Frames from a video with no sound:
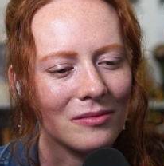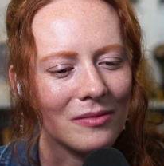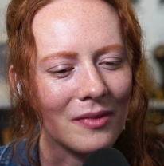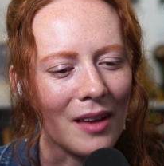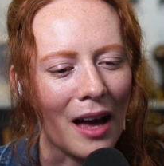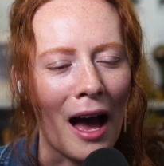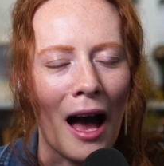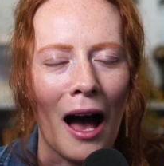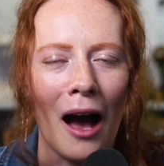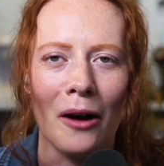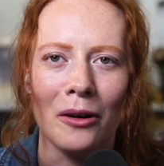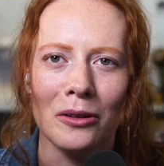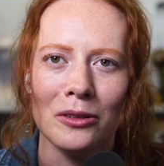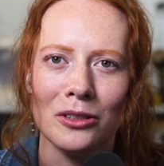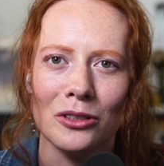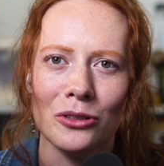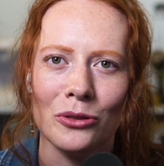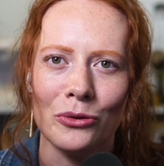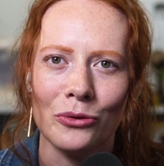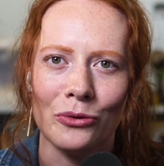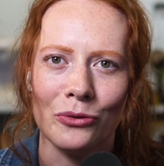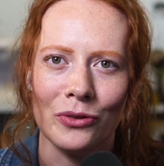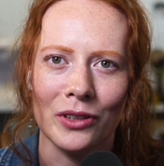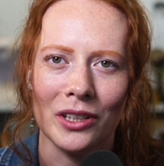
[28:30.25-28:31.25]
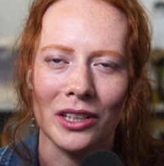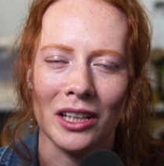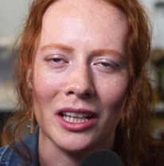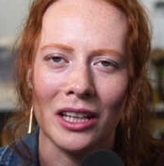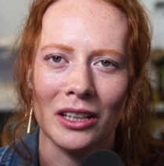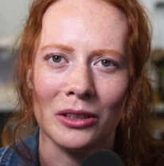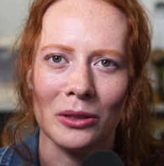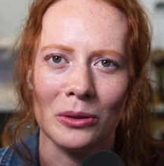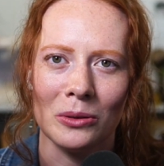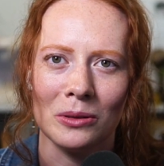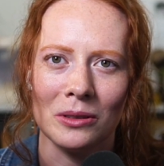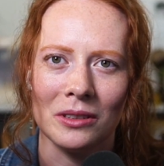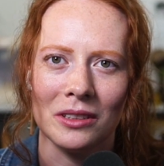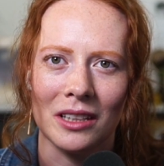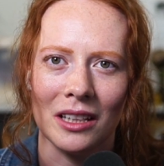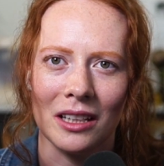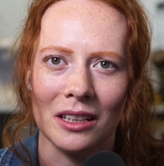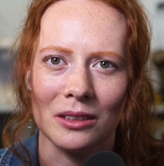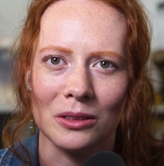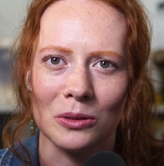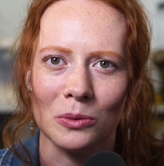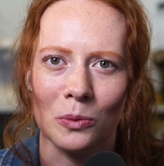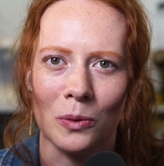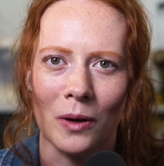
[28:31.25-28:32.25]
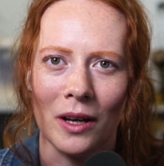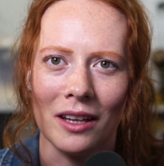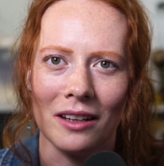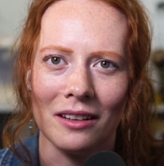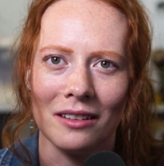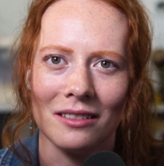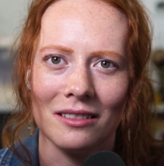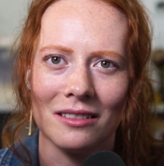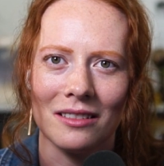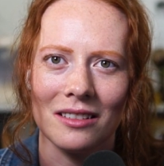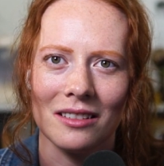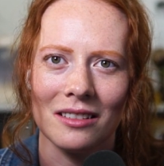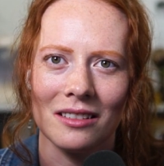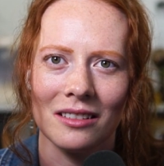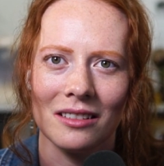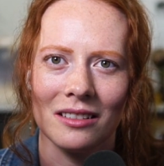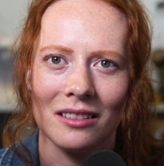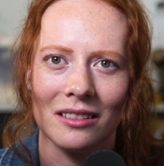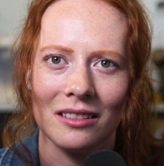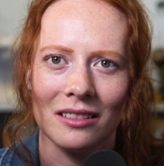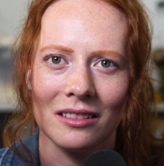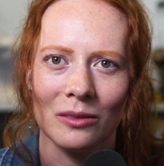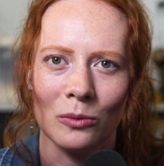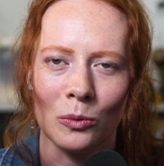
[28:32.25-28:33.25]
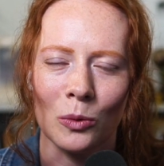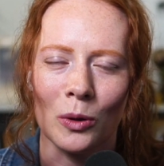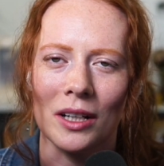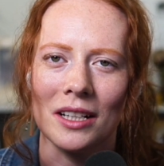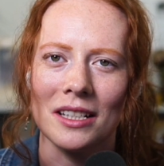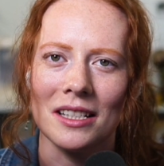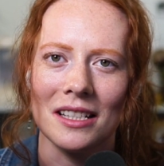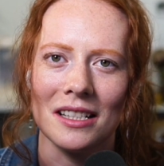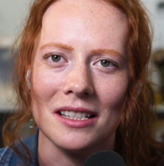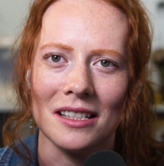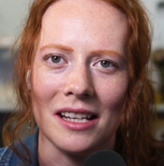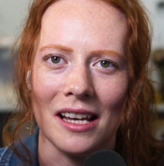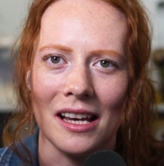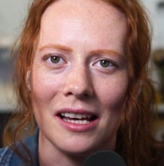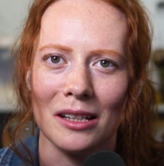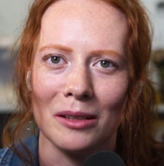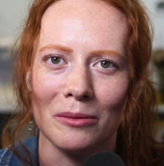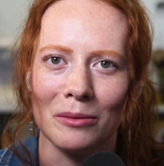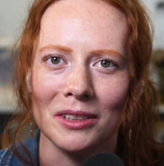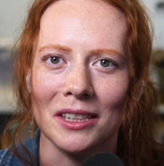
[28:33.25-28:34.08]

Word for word: how do you feel like those things went worked in tandem?